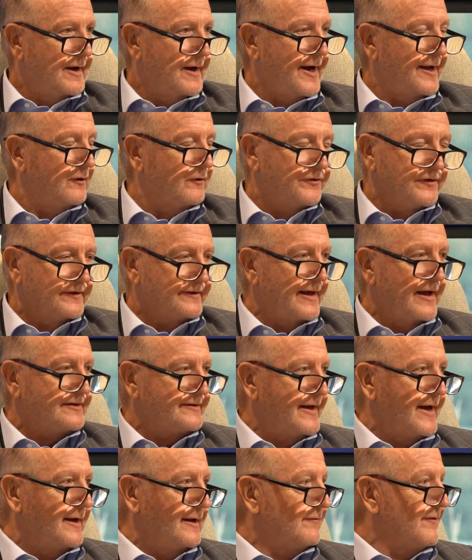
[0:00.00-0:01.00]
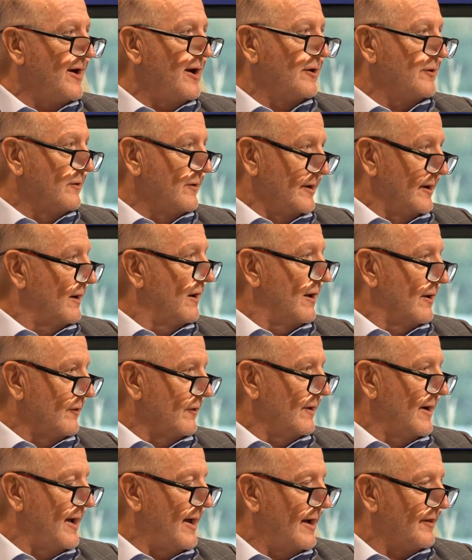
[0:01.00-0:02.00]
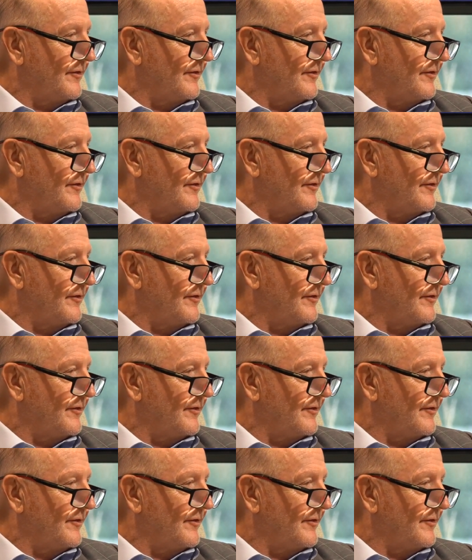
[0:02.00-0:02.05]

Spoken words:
I don't think that's adding value any longer.